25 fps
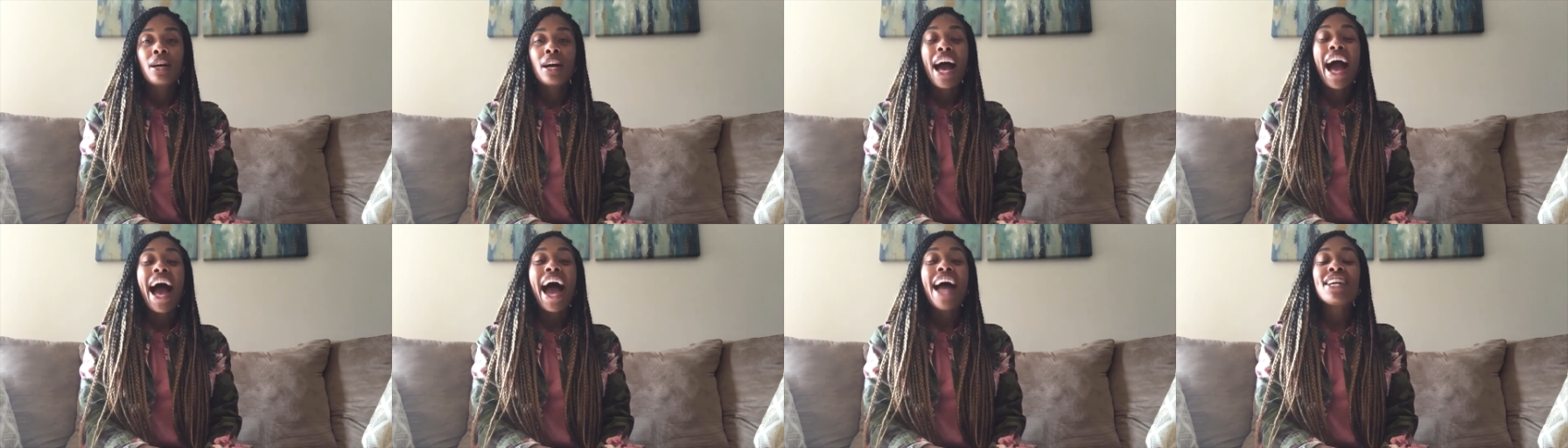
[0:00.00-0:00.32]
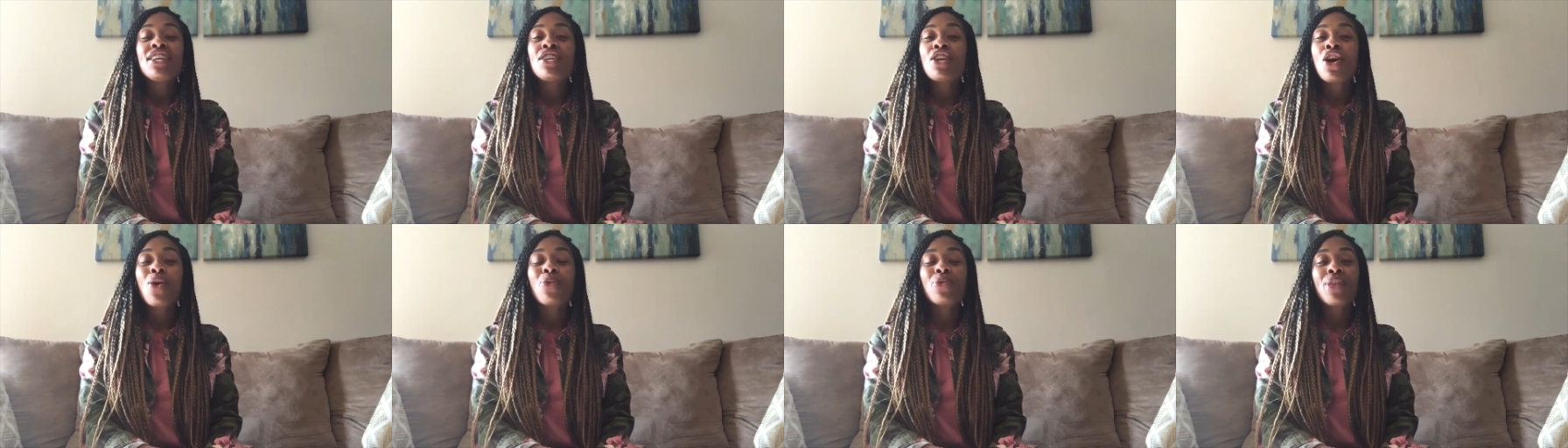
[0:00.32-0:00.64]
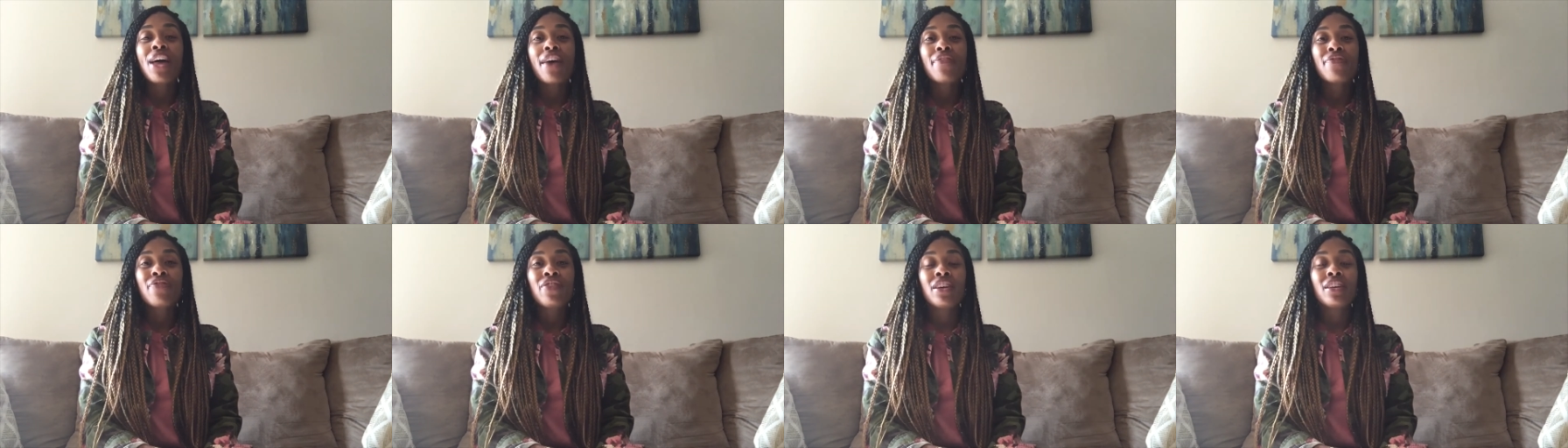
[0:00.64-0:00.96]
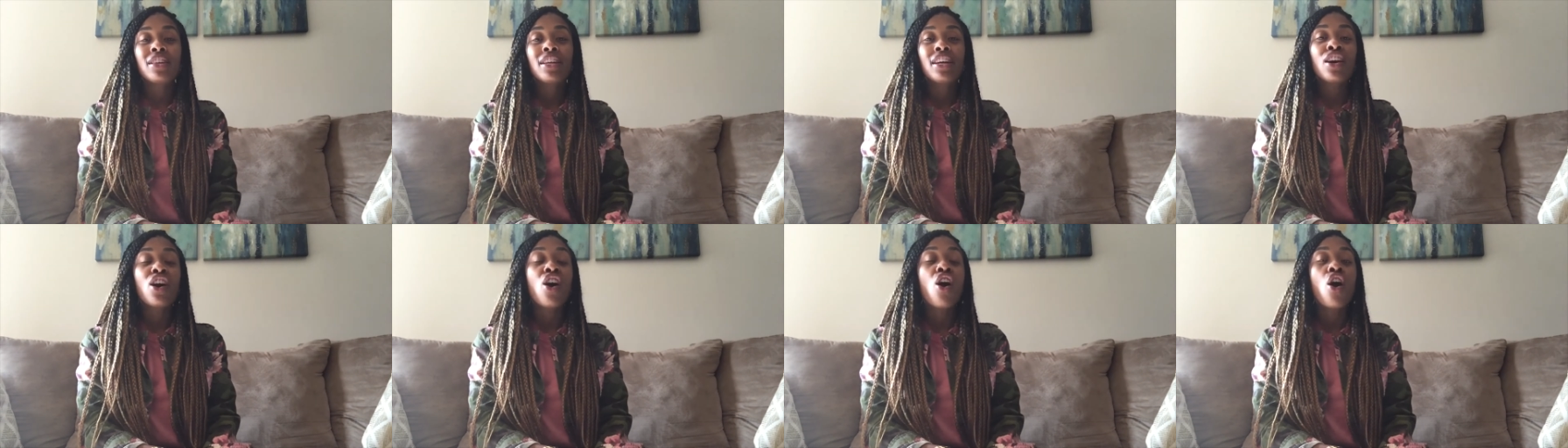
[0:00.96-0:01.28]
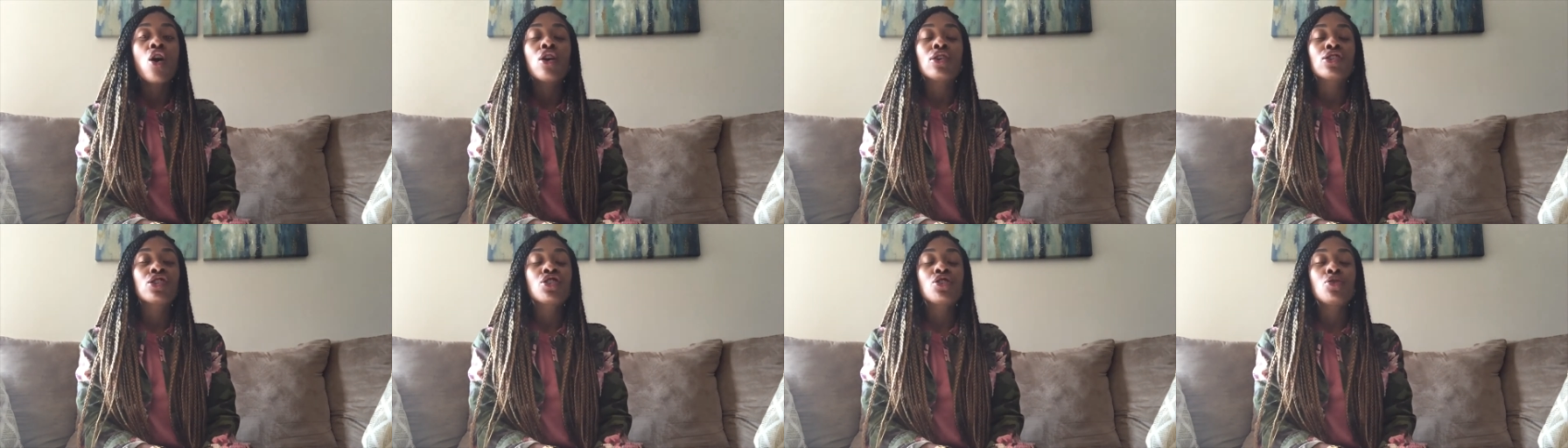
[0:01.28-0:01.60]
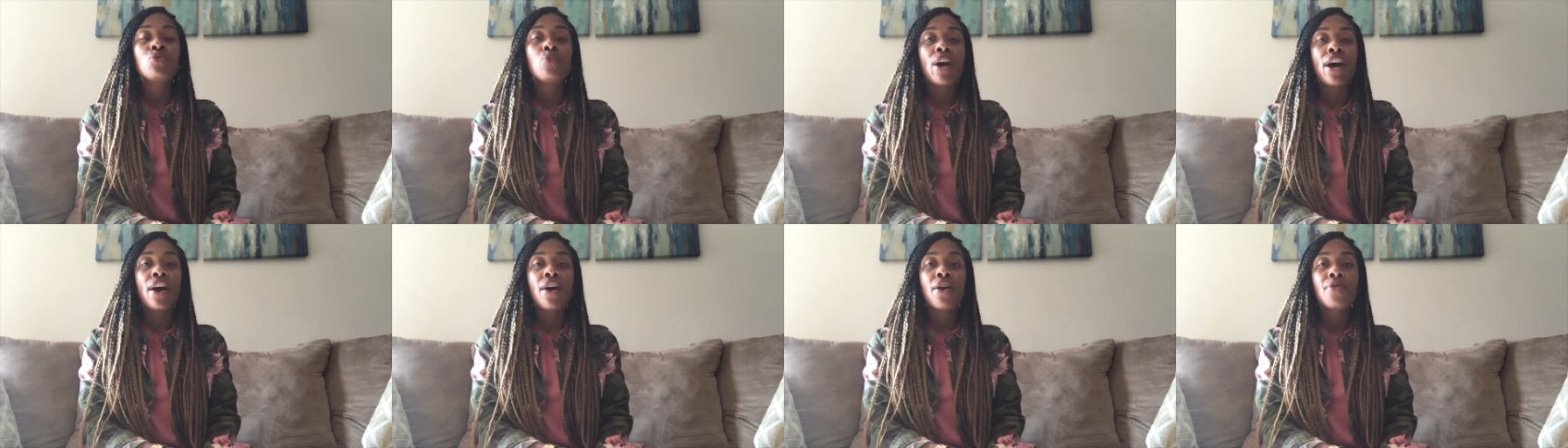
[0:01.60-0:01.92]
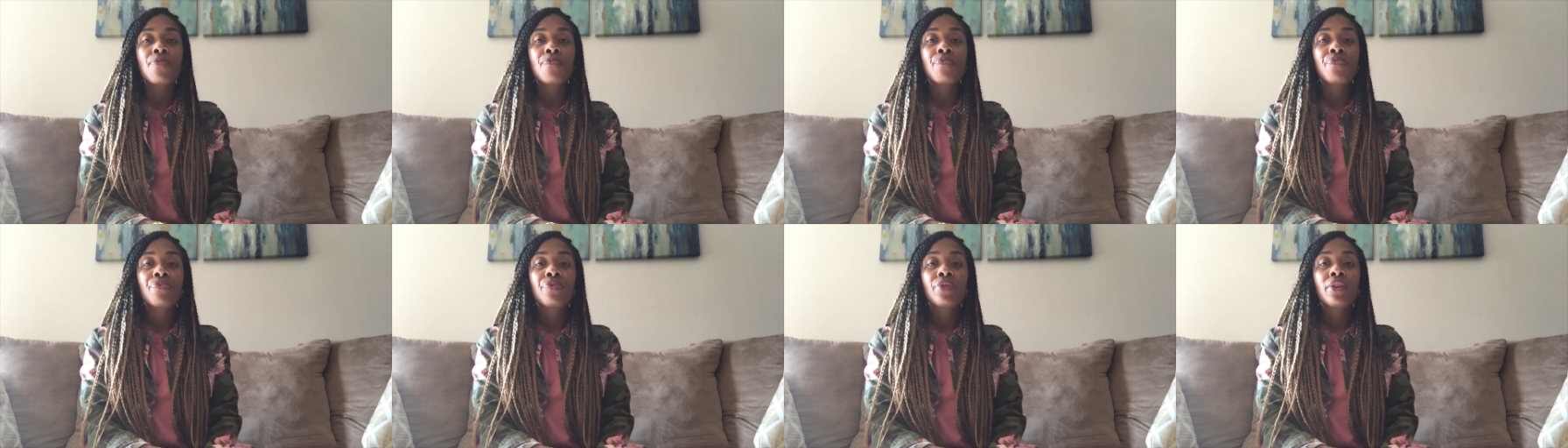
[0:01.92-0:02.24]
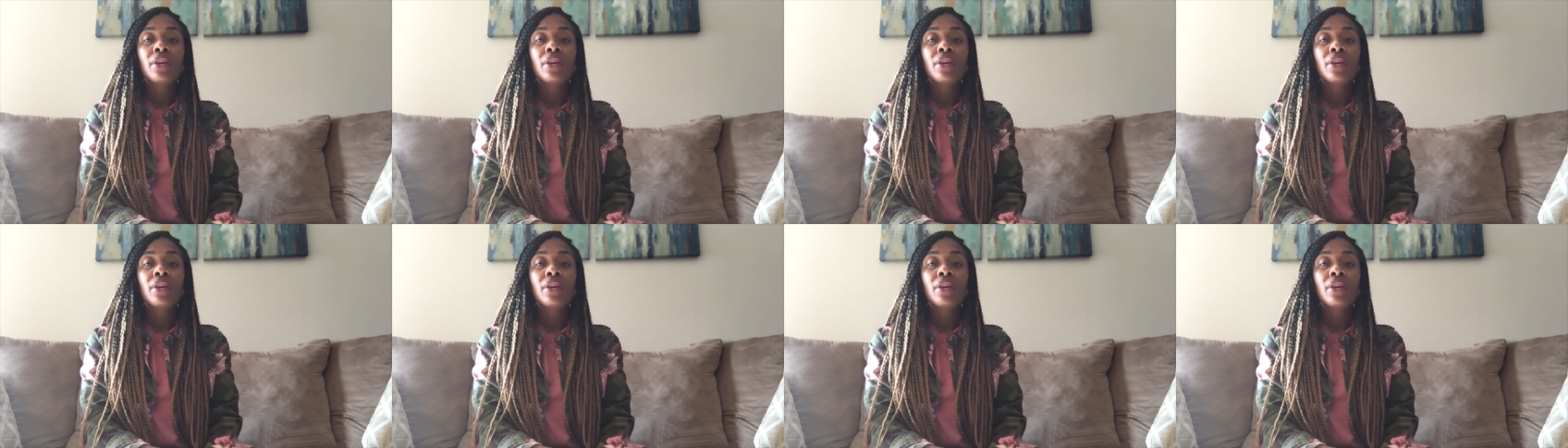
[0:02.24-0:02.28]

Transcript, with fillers: I know that feeling all too well.